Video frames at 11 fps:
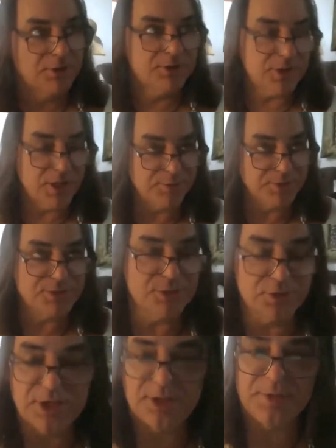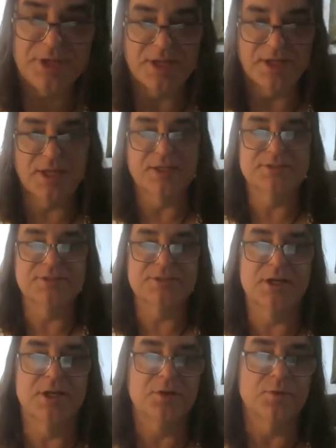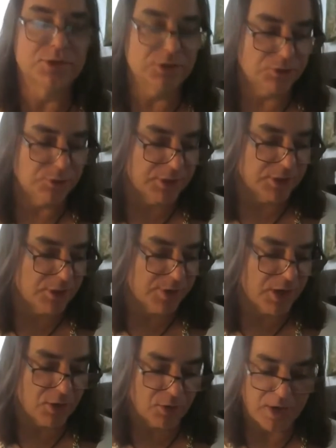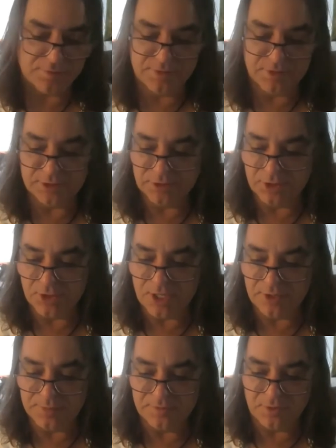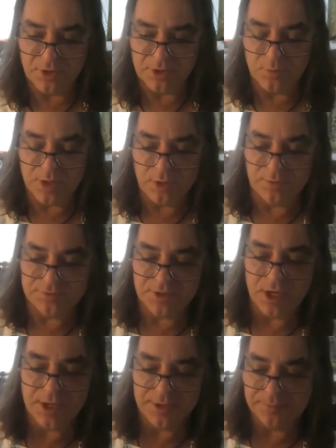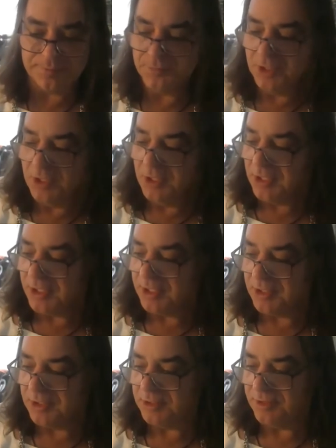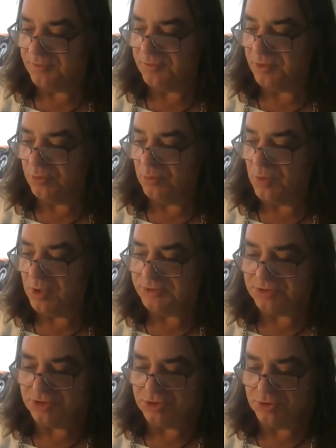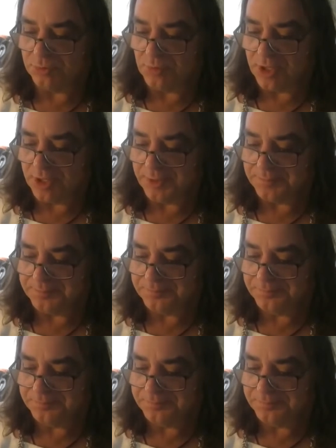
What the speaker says: enemy, I guess, when you're doing pyrography. You got to be very aware of time. And if you want to,